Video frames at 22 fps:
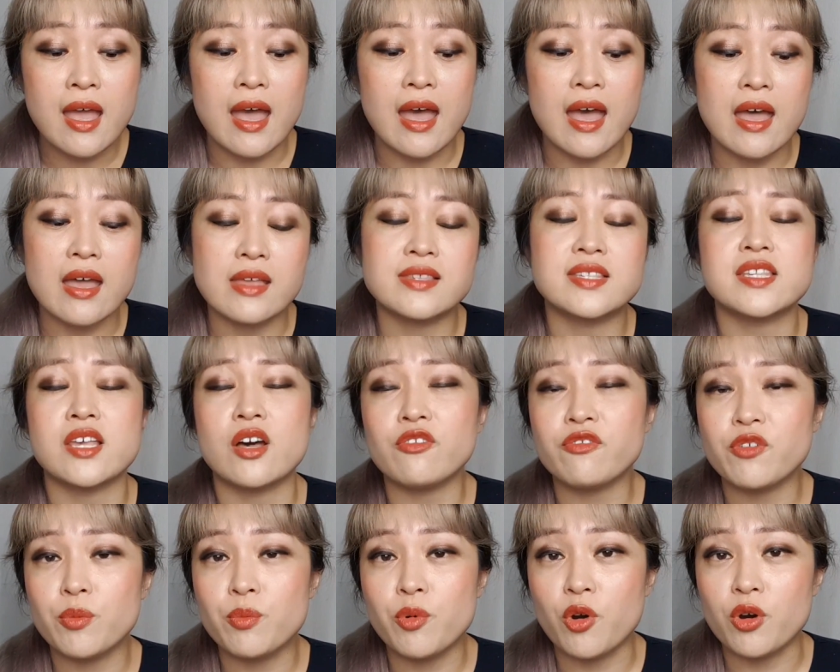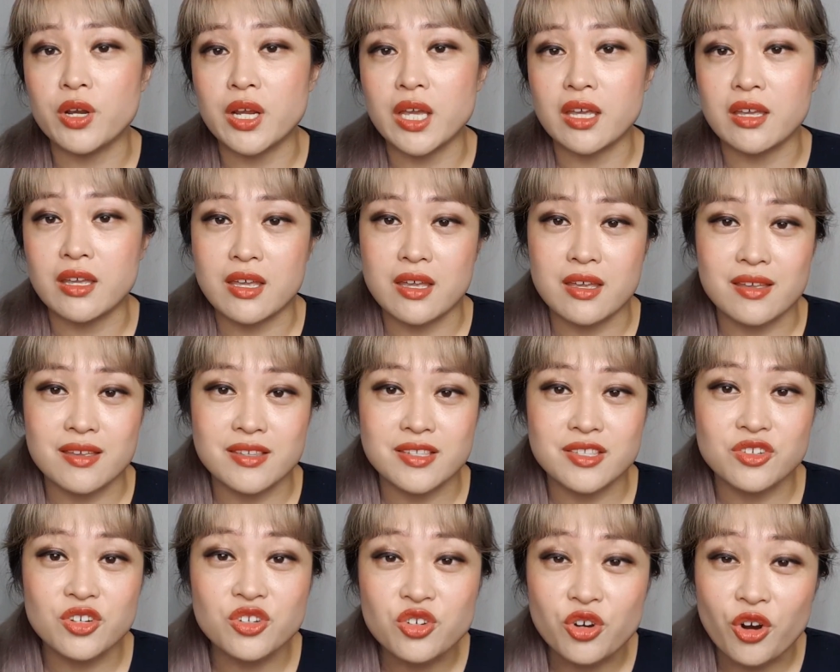and self reporting
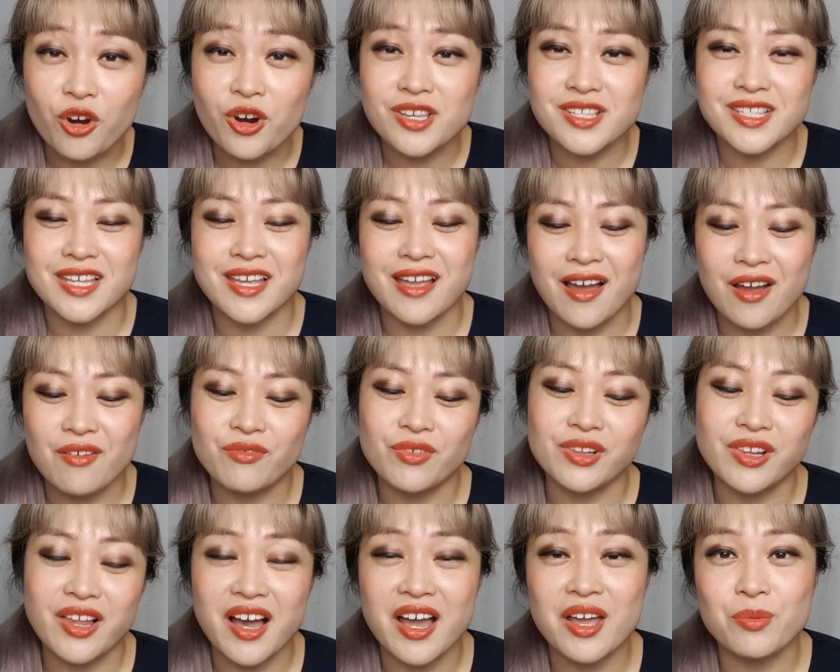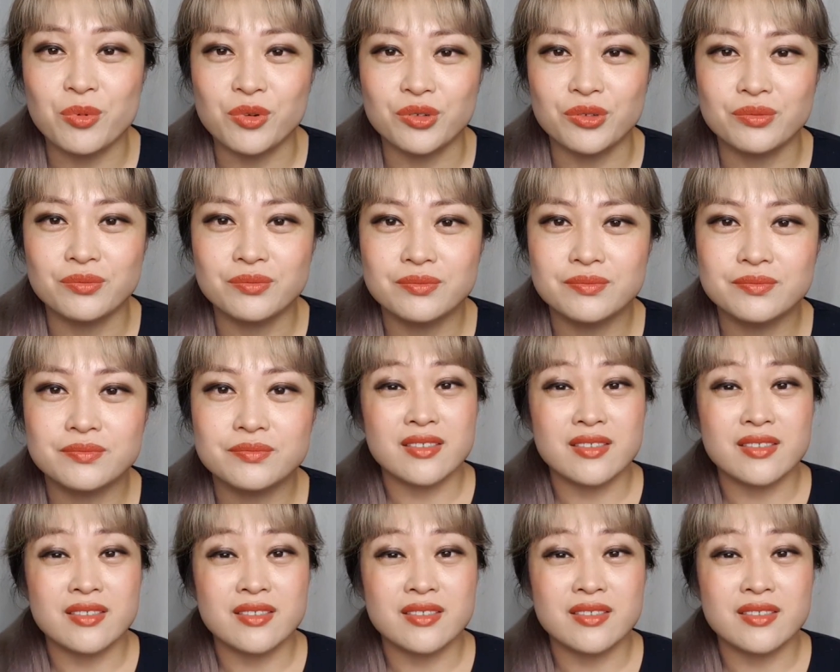is notoriously unreliable.